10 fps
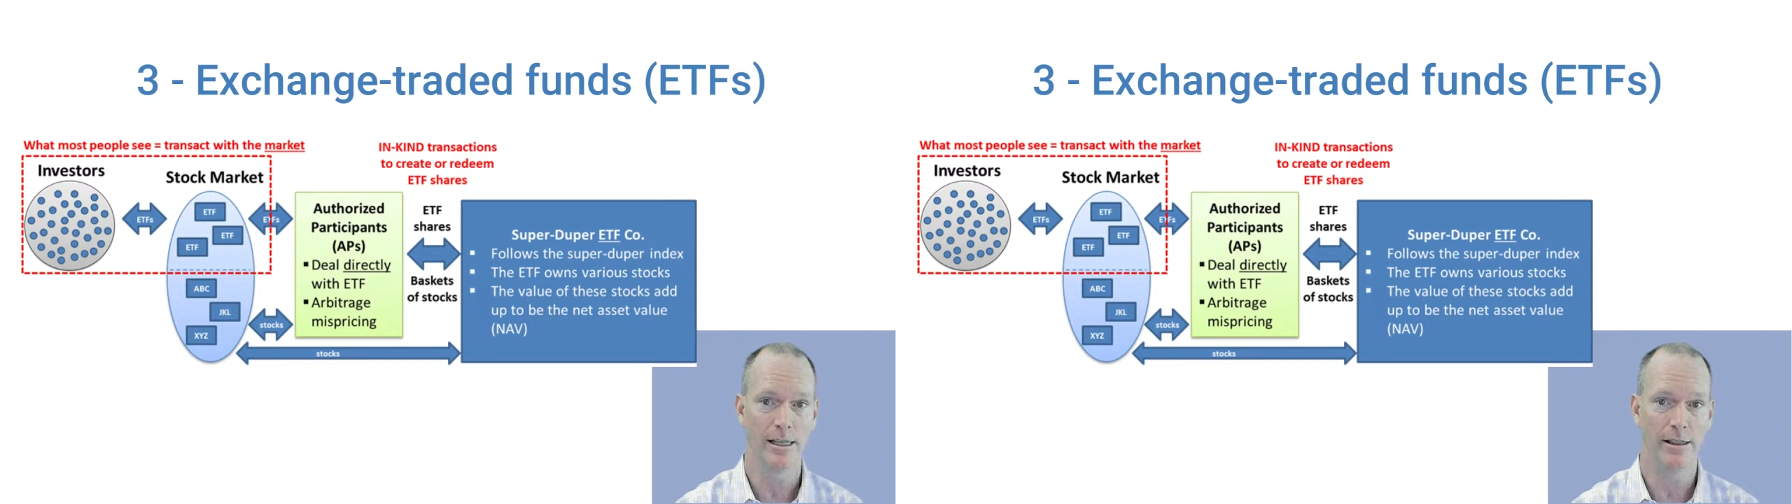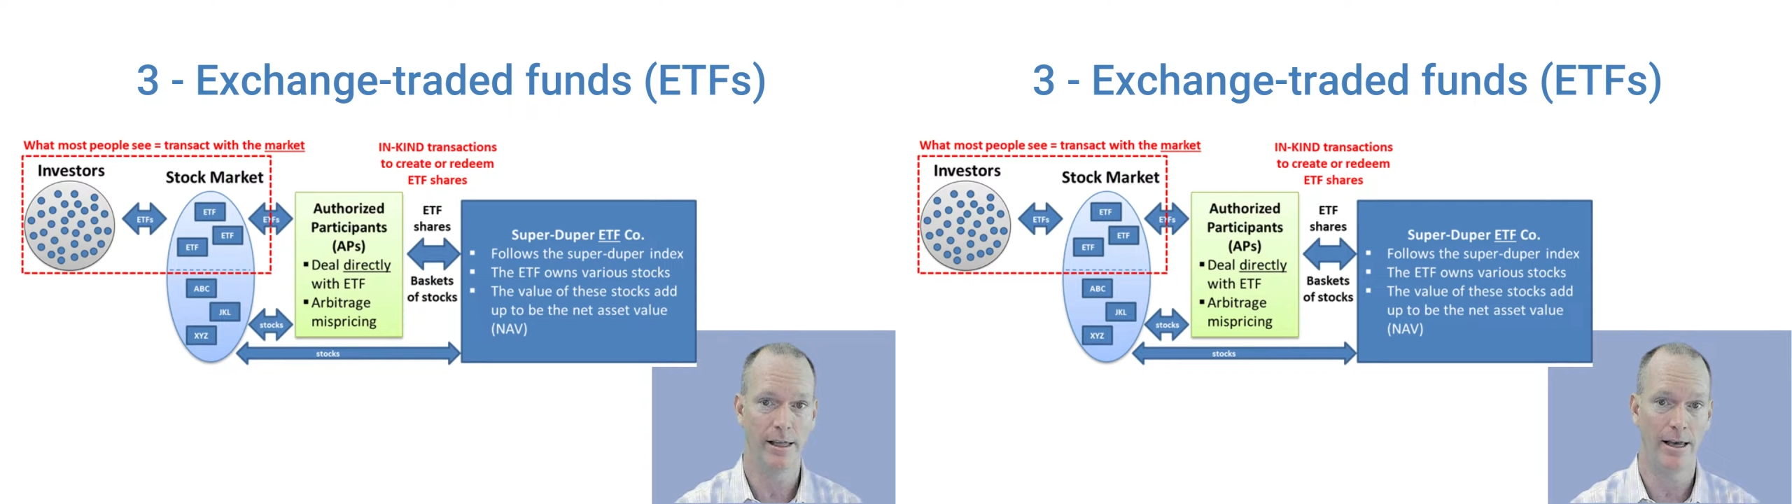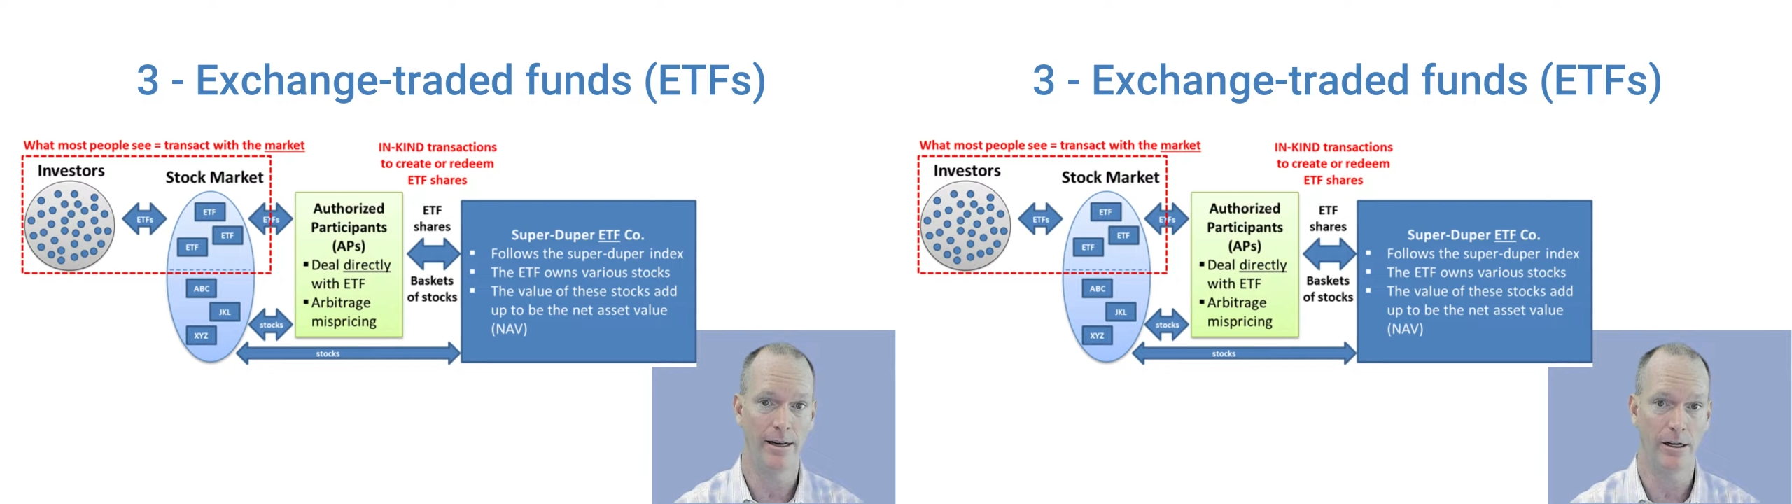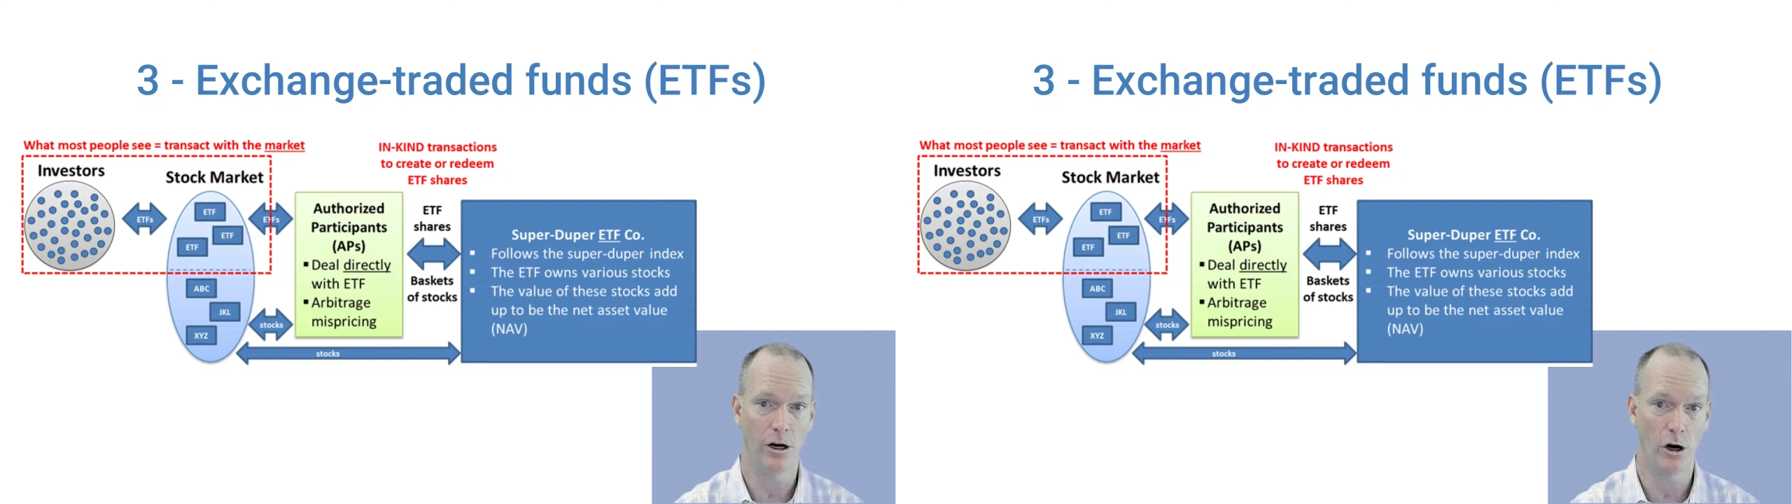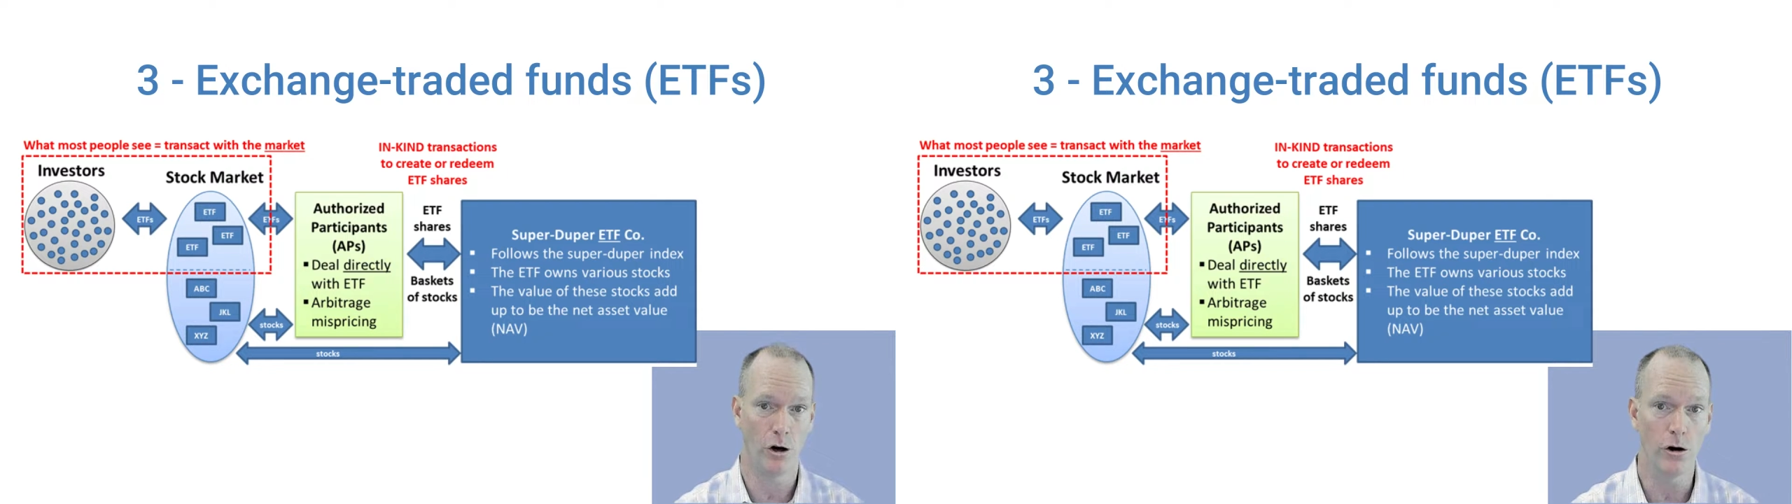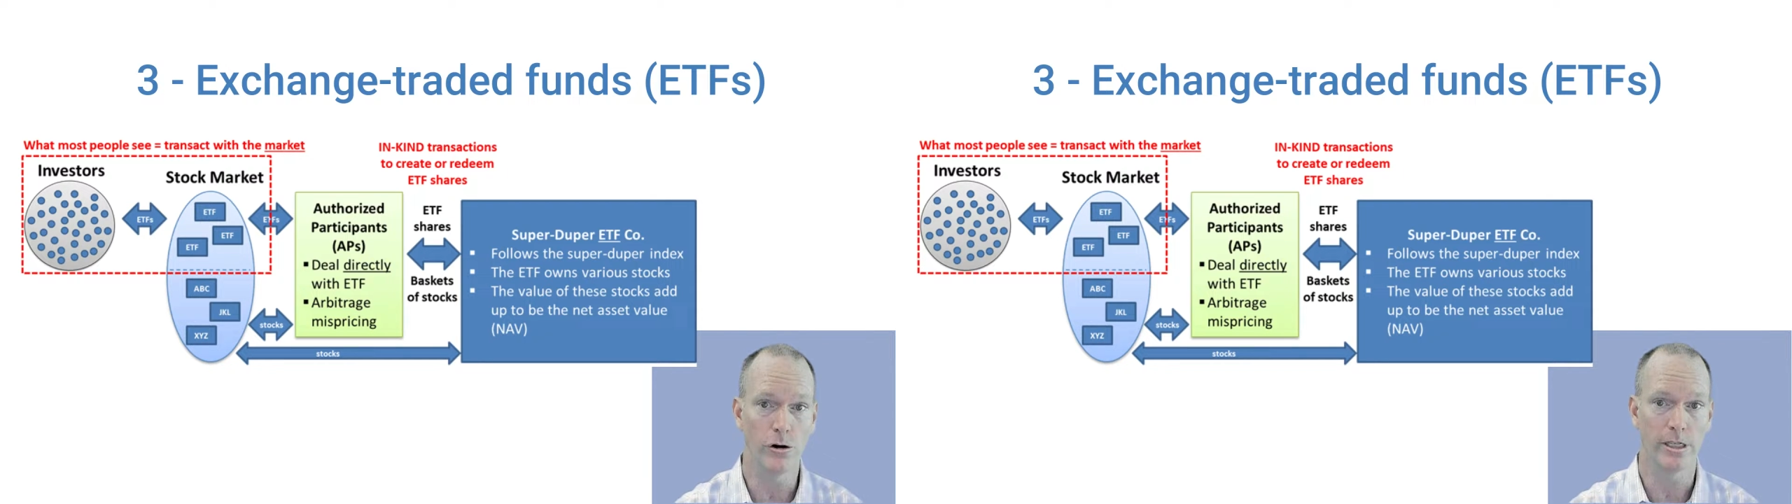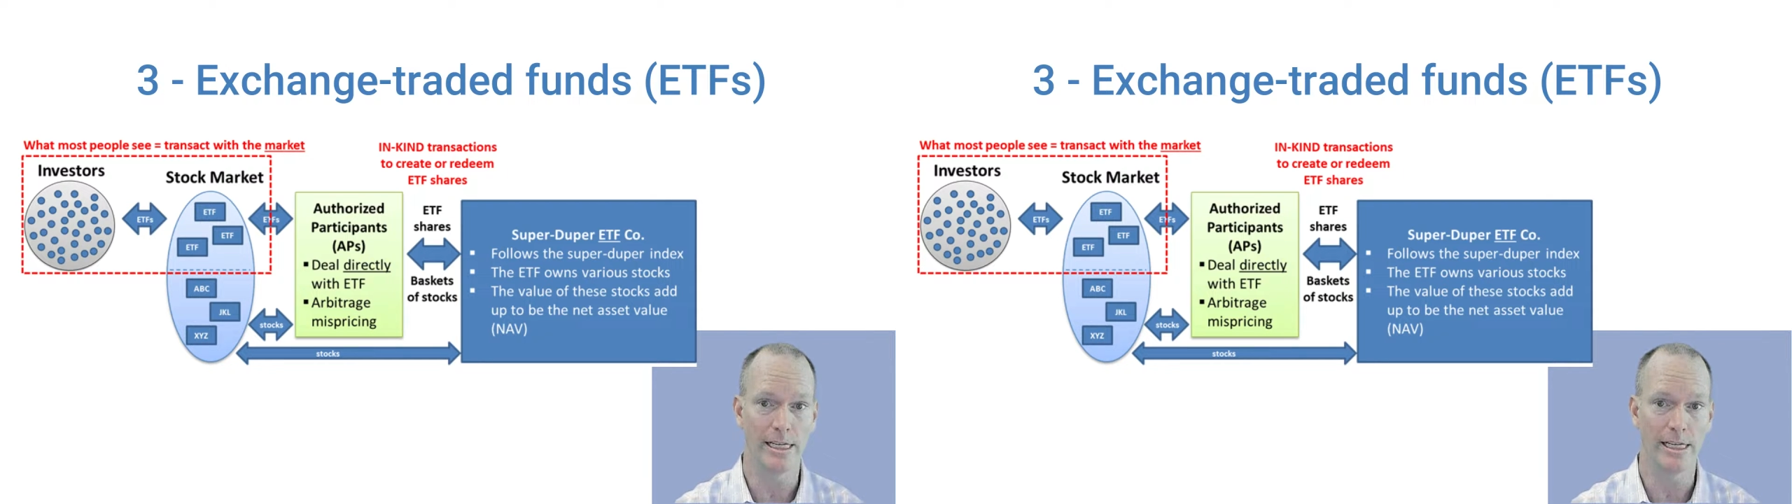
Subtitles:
that earned